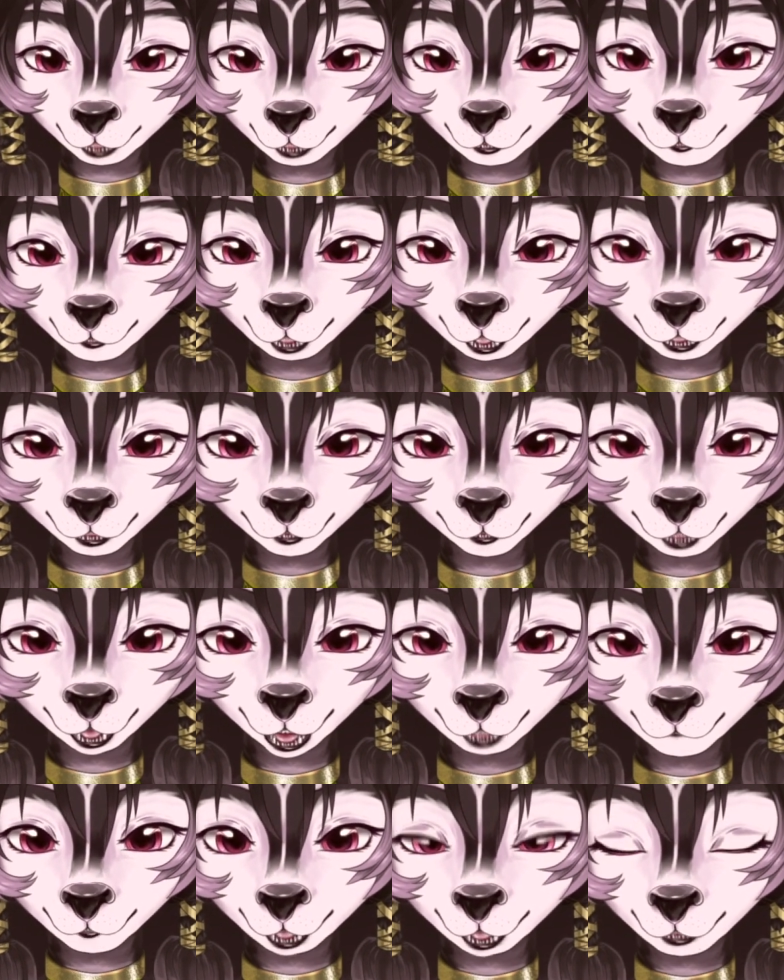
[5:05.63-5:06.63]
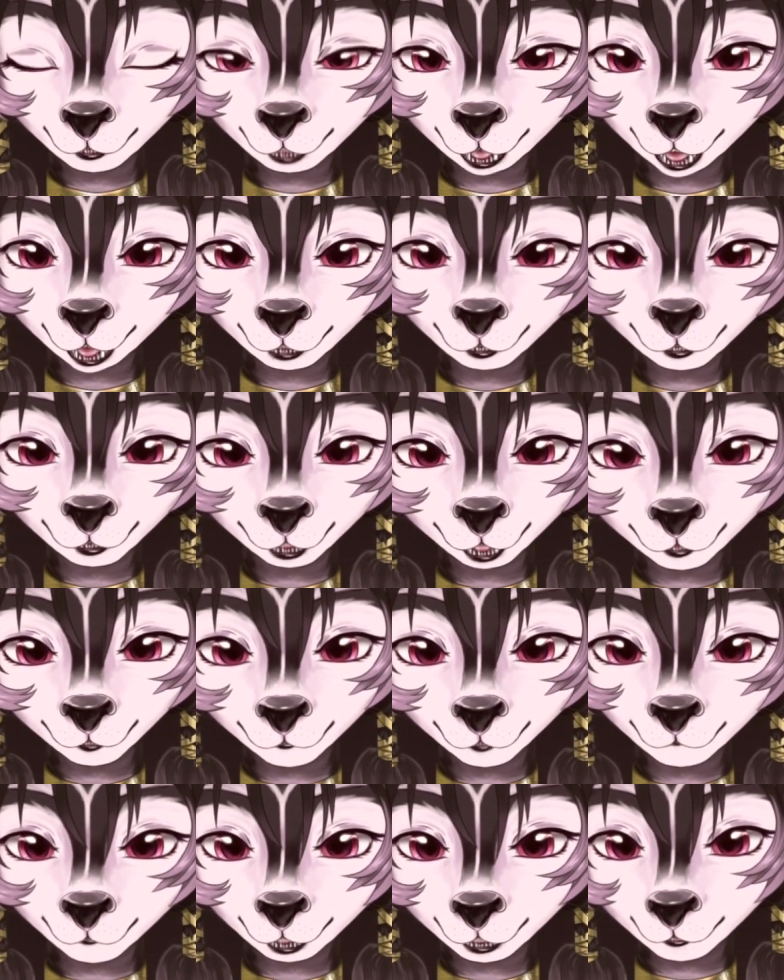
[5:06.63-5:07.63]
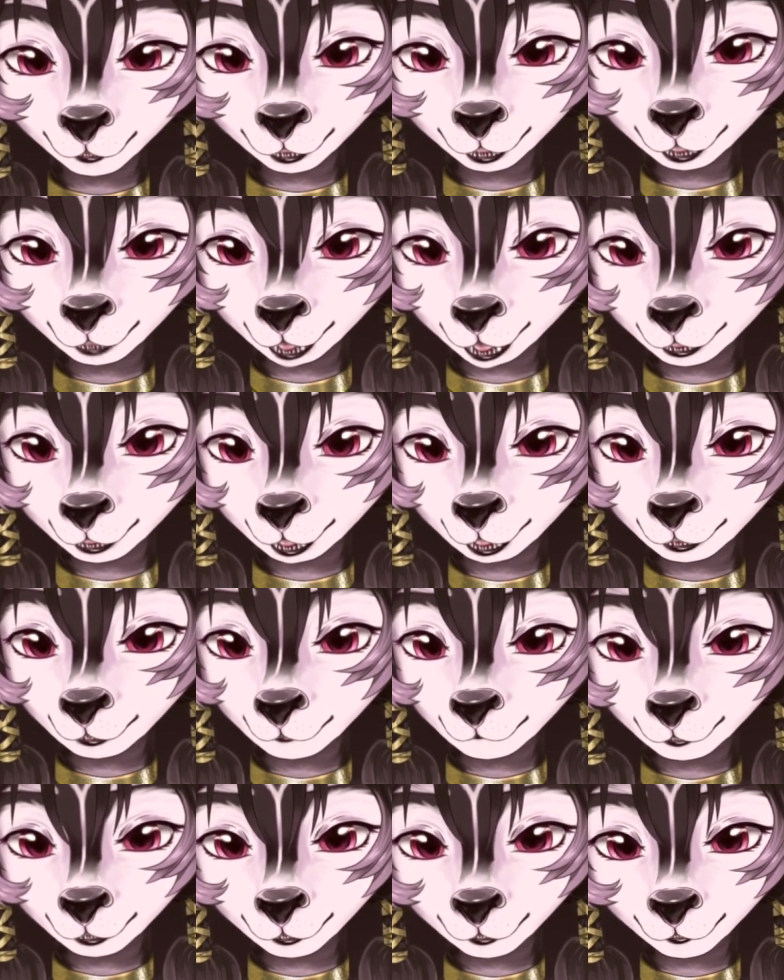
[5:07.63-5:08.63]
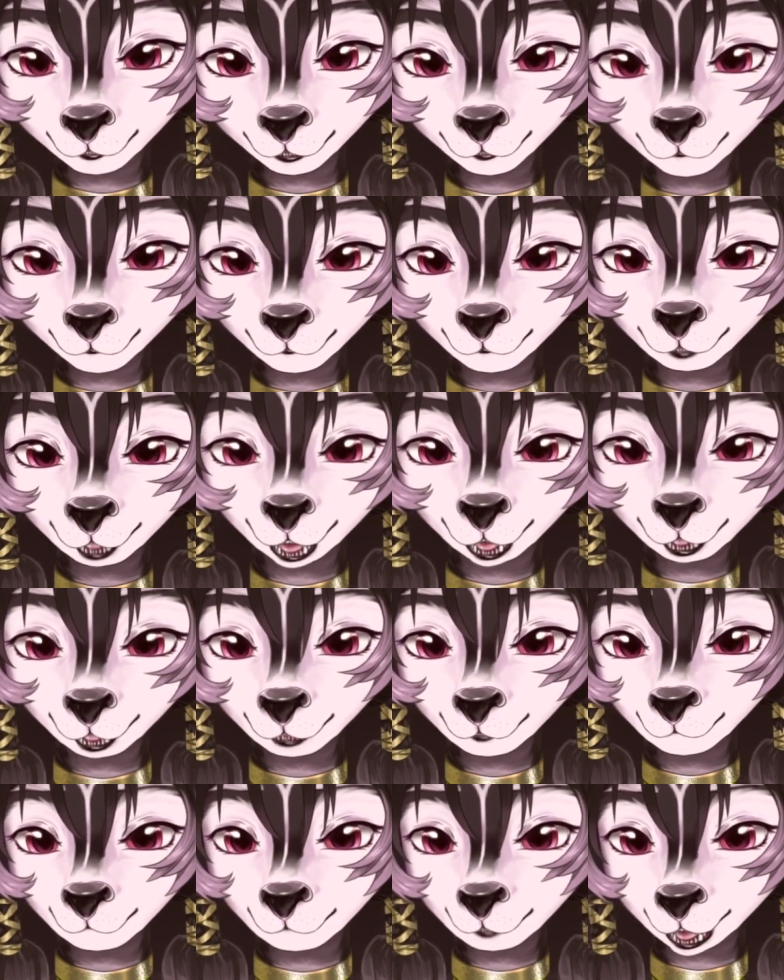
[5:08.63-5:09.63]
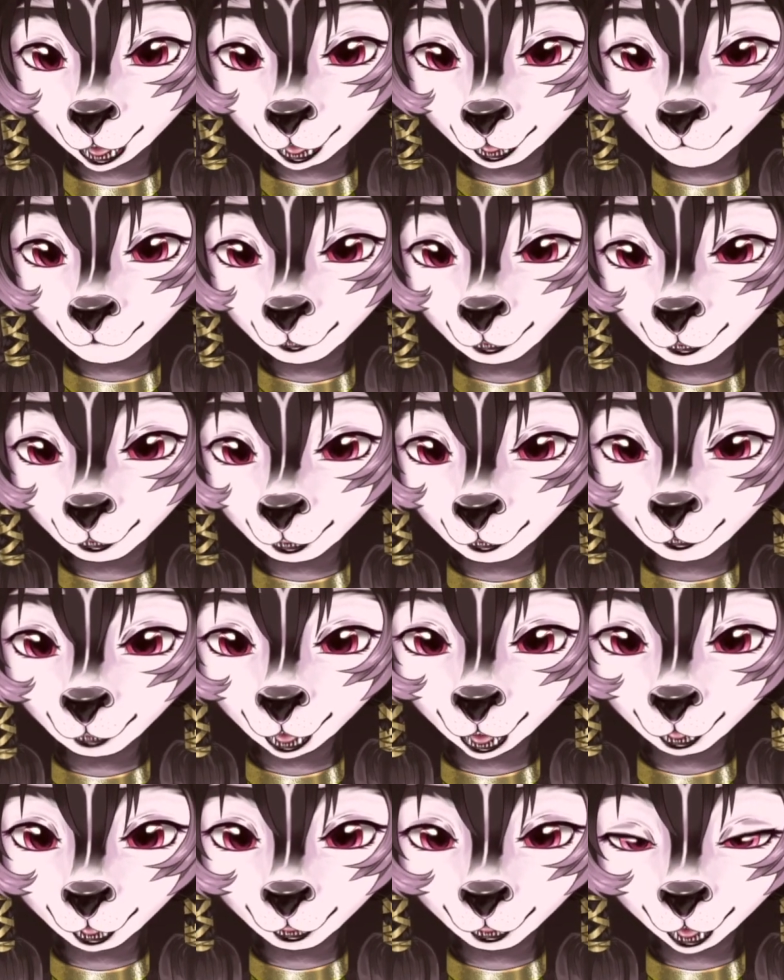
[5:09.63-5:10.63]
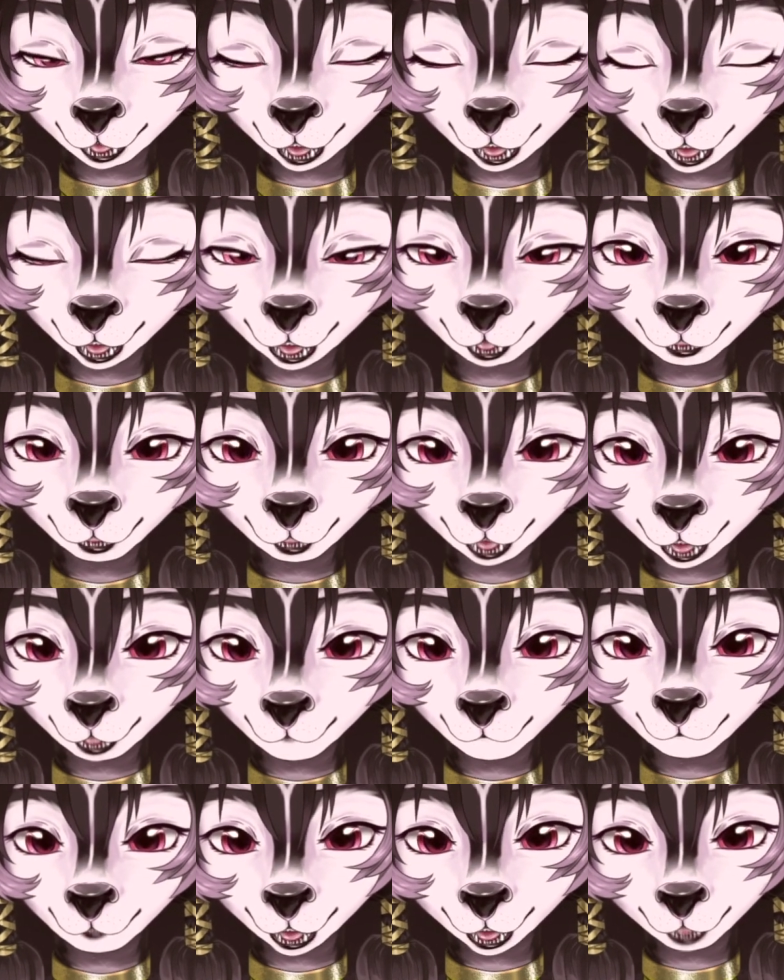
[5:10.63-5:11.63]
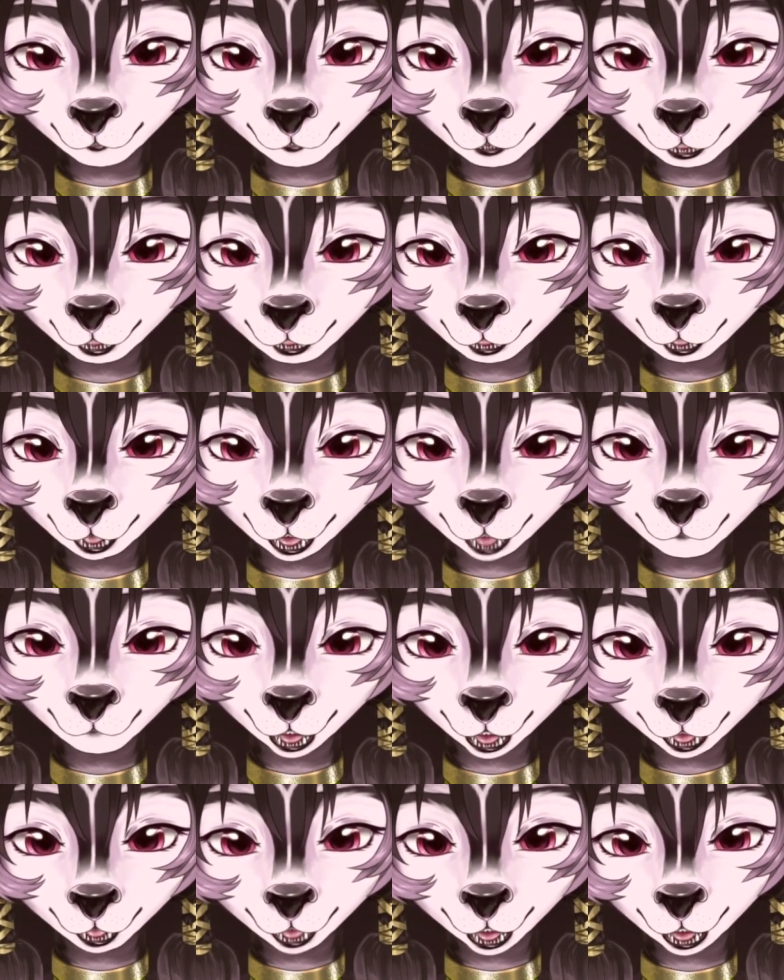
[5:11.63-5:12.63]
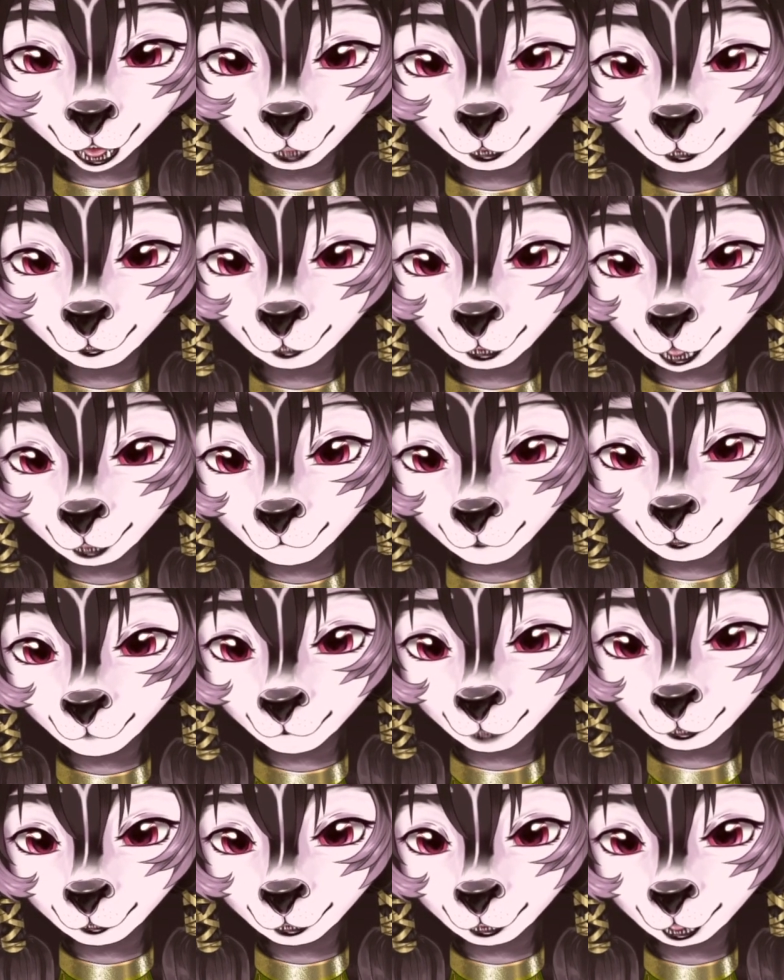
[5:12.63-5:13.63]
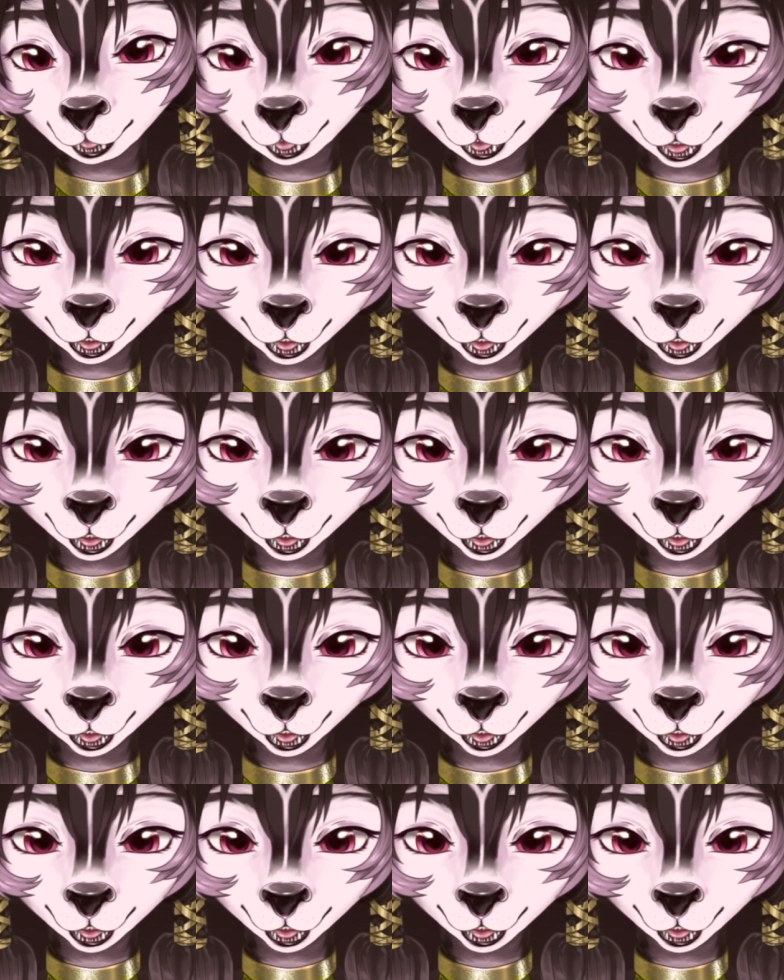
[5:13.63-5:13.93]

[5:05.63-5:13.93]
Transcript: This is a backhanded compliment, and it's possible that it may be intended as a proper, not backhanded compliment,